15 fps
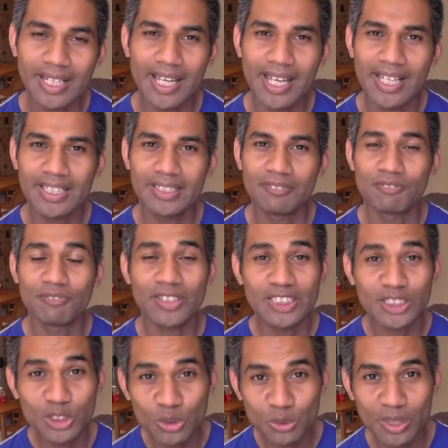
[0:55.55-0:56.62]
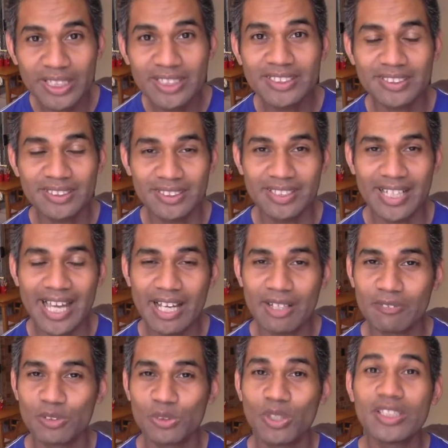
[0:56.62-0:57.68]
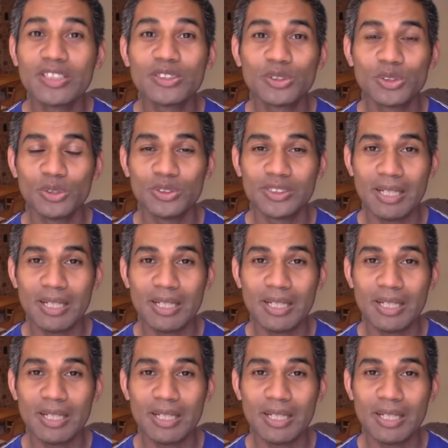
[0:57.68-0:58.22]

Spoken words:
and frustration out of trying to choose